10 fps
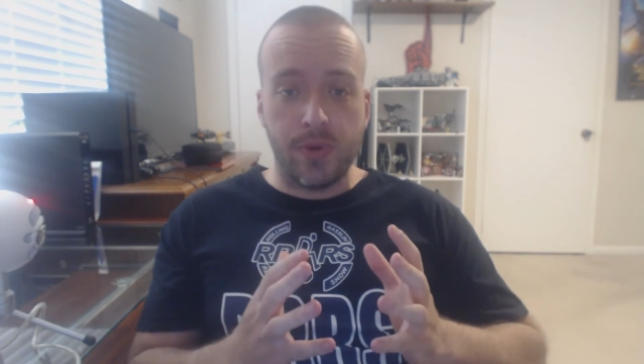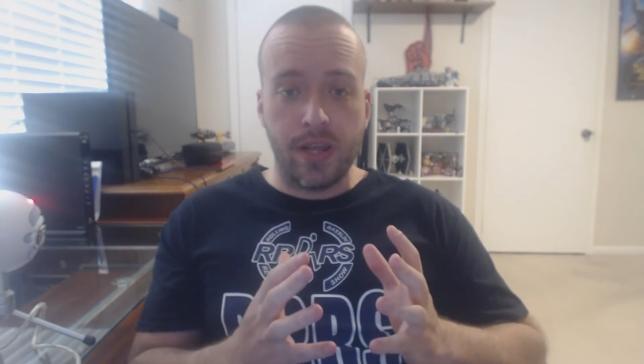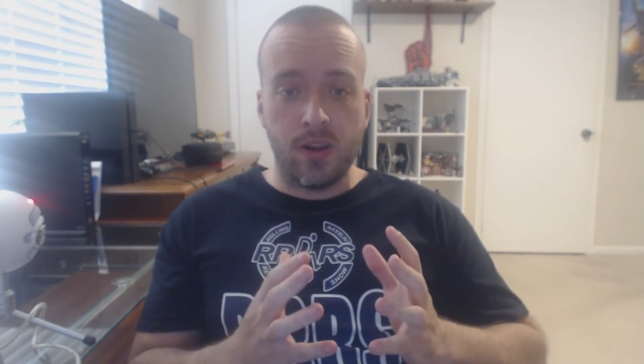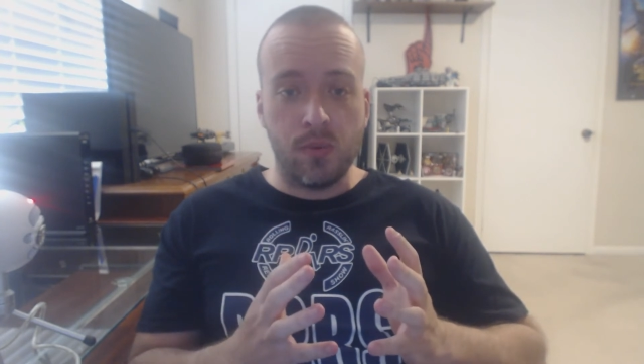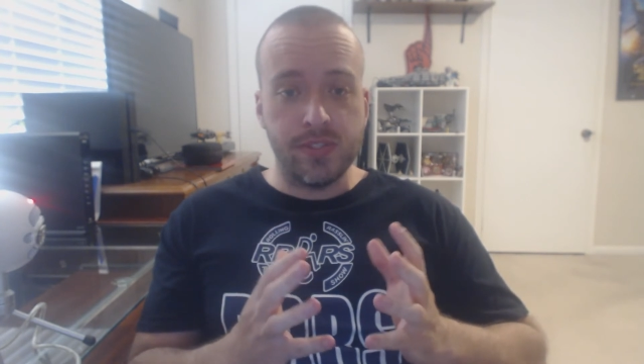
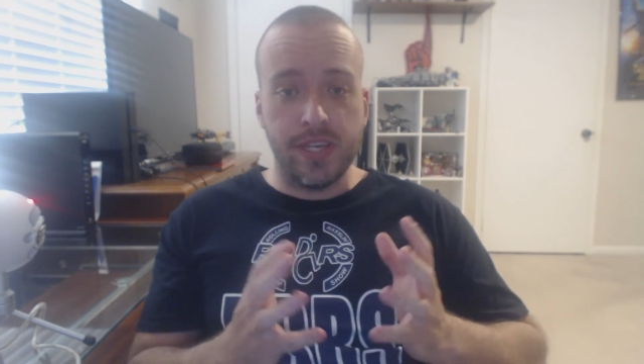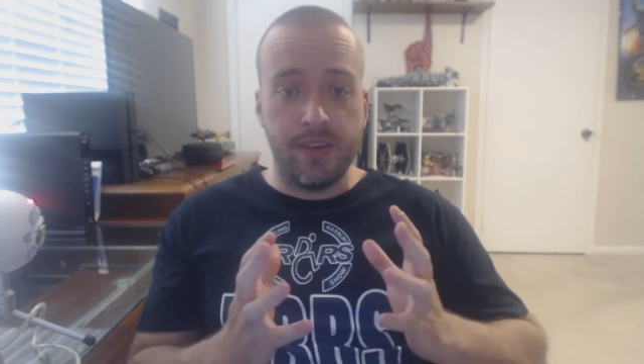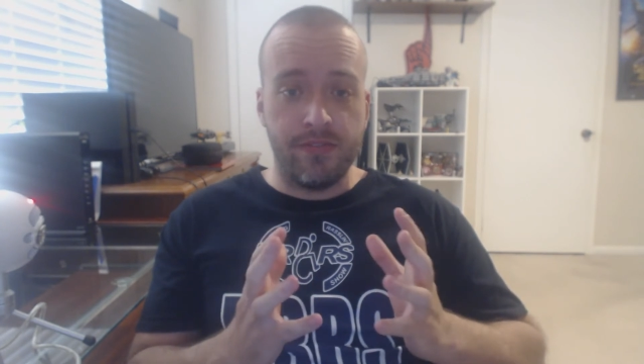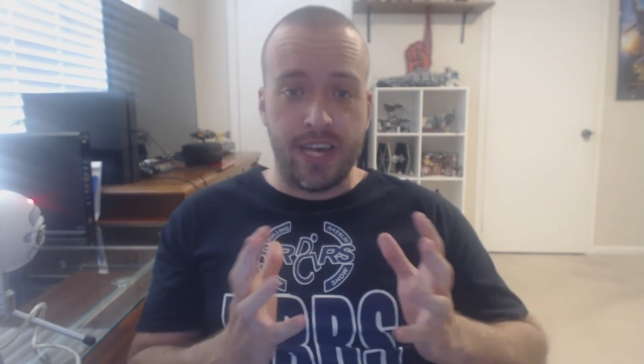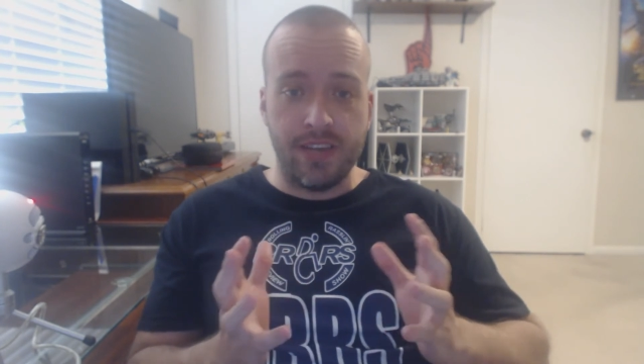rather. I almost said
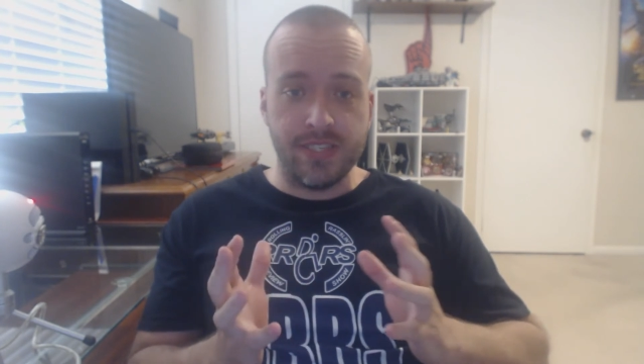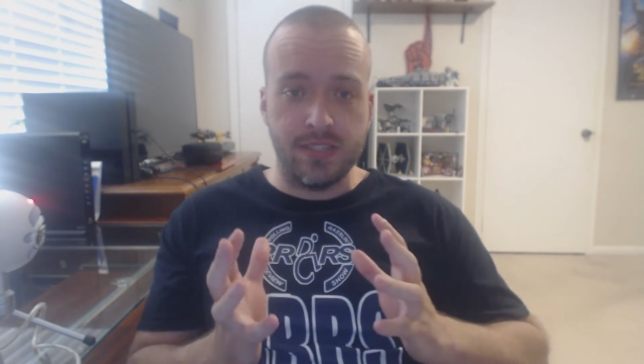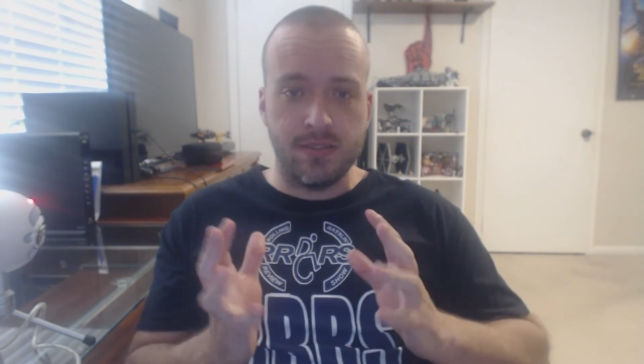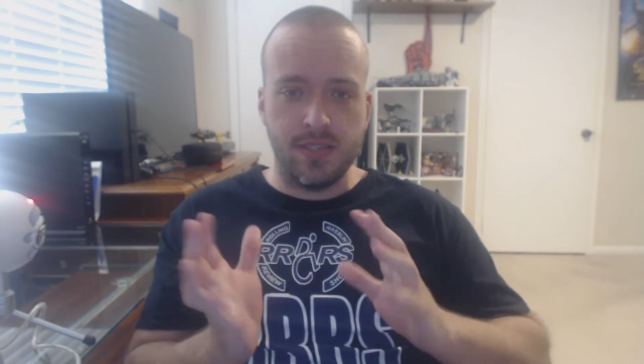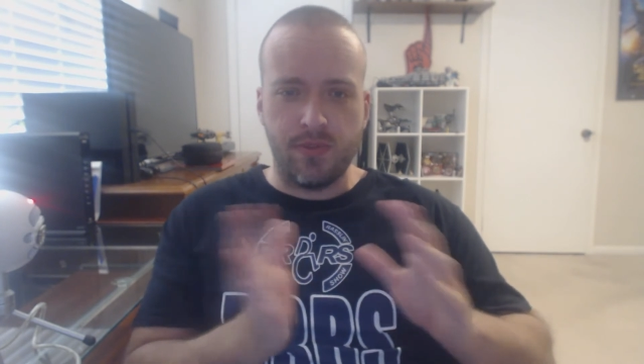F5s.
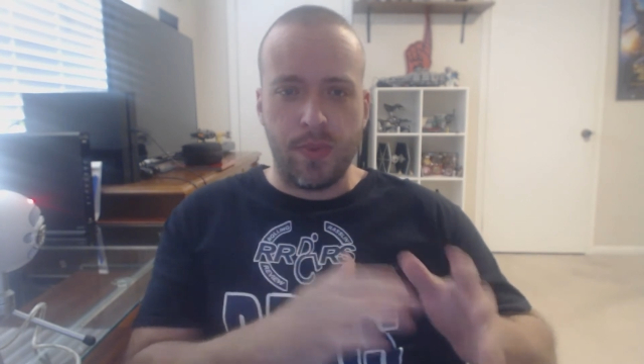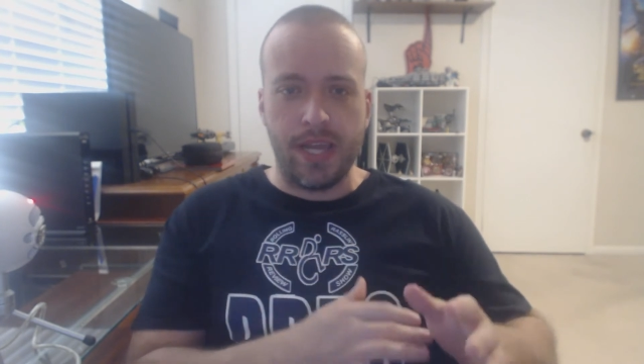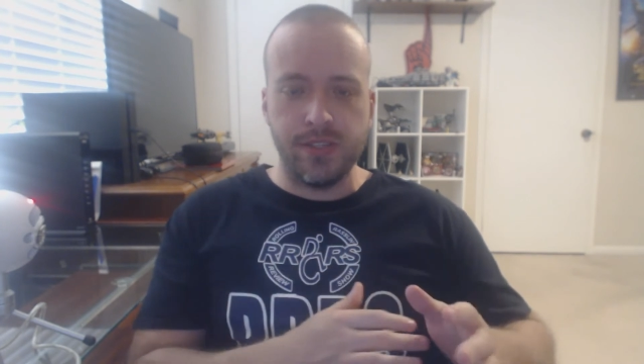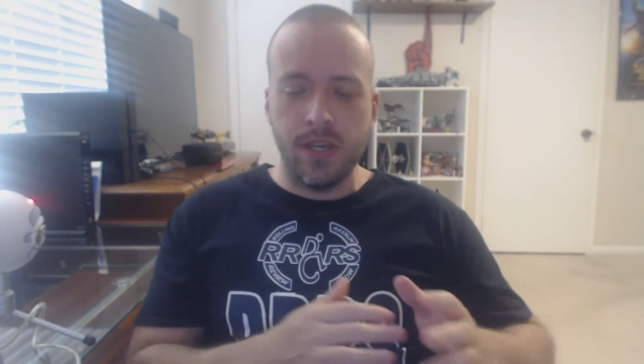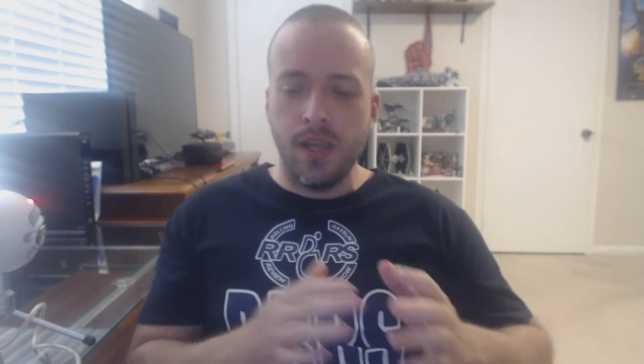That's a different match.